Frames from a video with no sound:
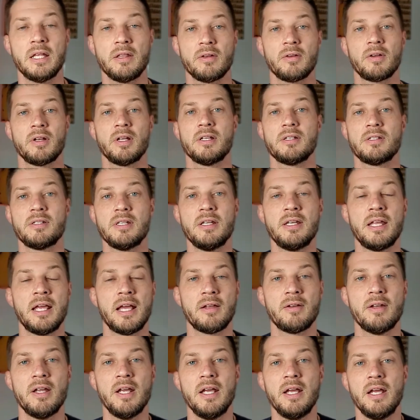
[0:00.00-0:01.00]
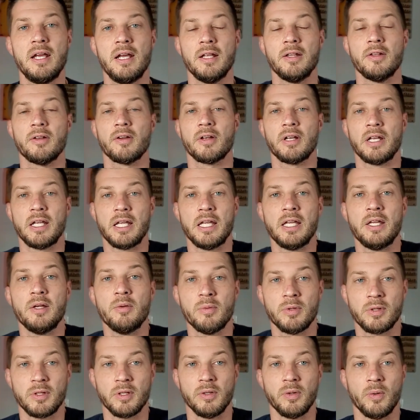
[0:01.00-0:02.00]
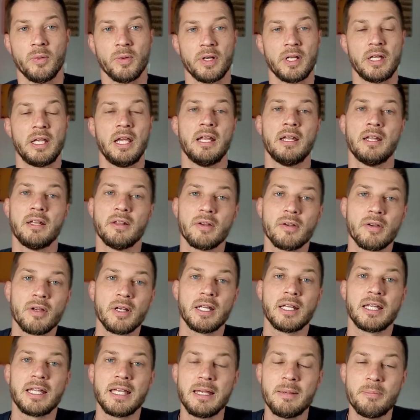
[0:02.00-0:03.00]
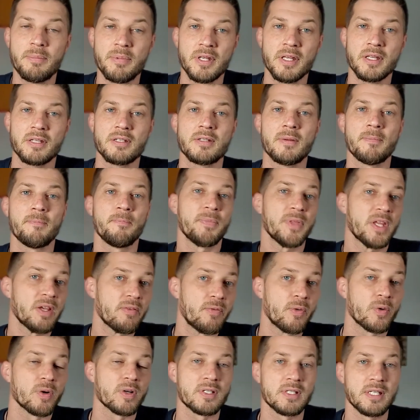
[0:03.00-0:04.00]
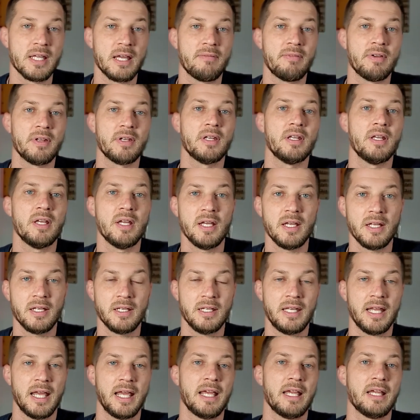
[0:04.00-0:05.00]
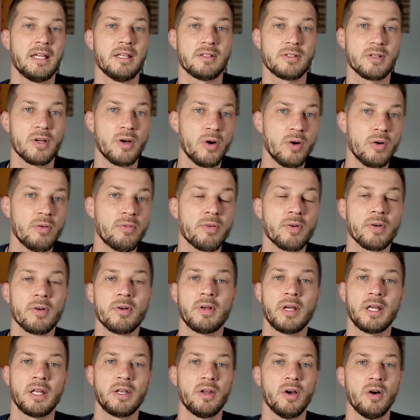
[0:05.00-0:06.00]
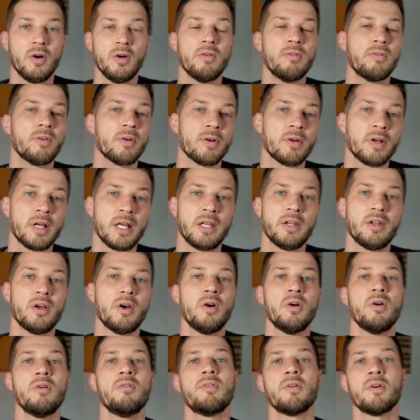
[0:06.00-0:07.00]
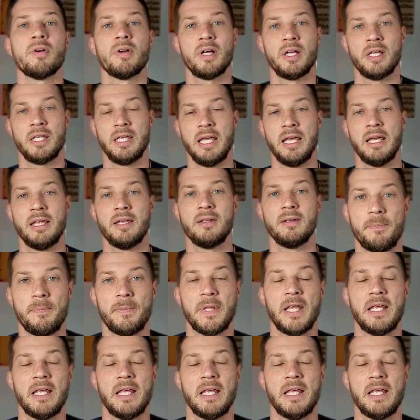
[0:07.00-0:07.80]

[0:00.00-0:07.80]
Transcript: They're going to sit down, and they're going to eat with the Lord again, and they're going to keep this for 7 days, over and over and over again.